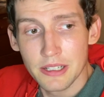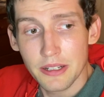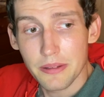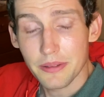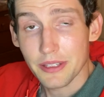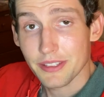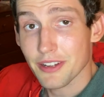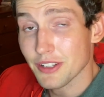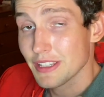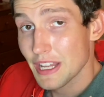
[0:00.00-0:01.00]
Because
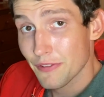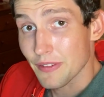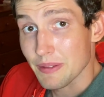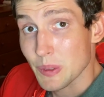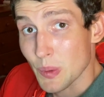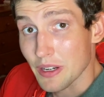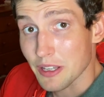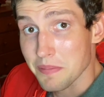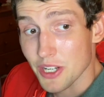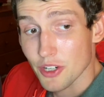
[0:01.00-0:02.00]
there's a difference between a
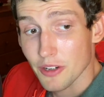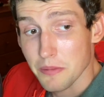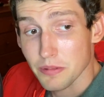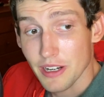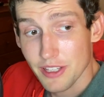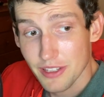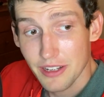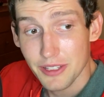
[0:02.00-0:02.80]
commissioner and a president.